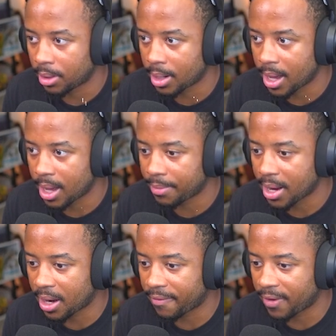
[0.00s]
I'm
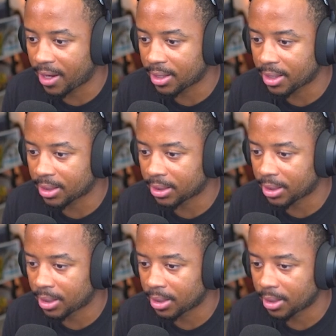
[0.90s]
not a fan of this.
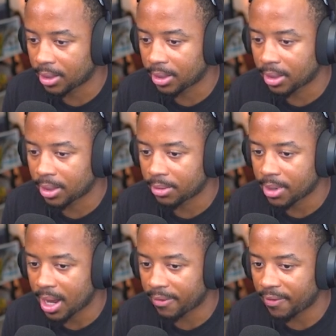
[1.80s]

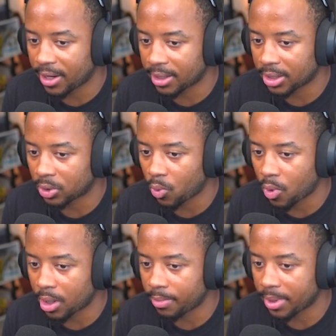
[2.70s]
Not a fan of this
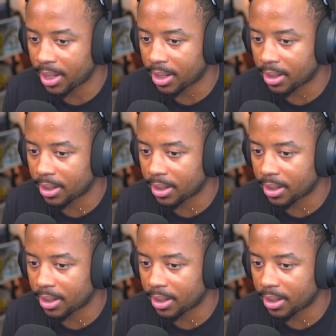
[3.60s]
one bit.